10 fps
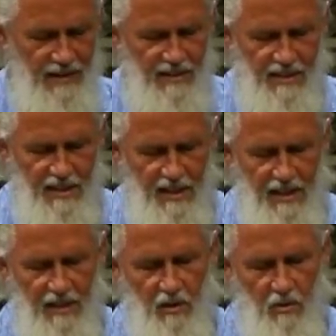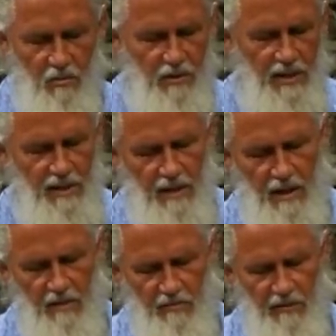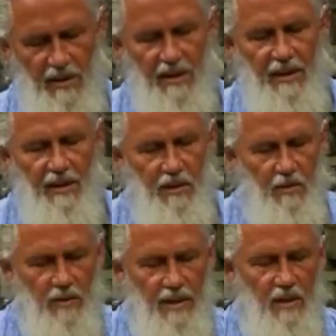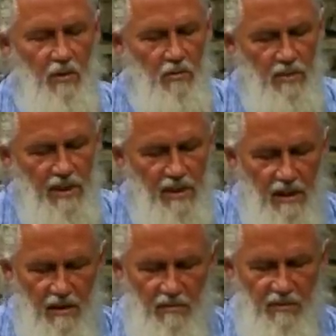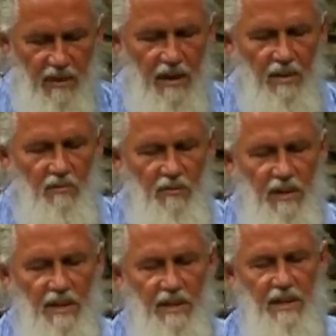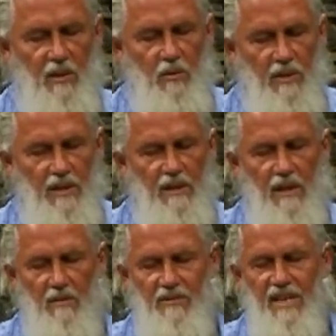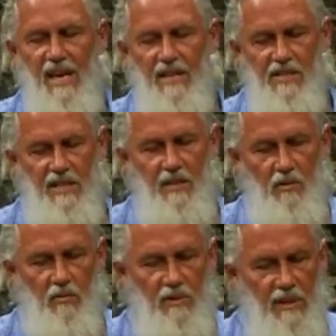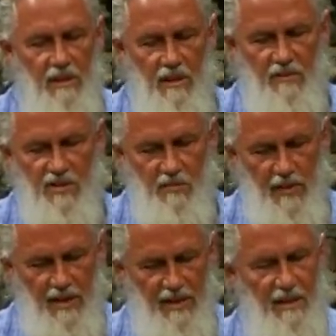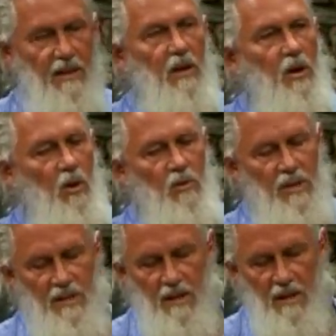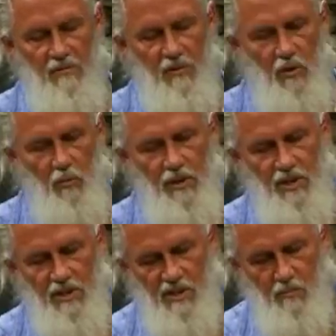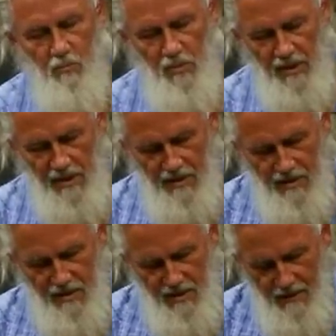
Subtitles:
Seeing only love, hearing only love, feeling only love, tasting only love, smelling only love, which is bliss.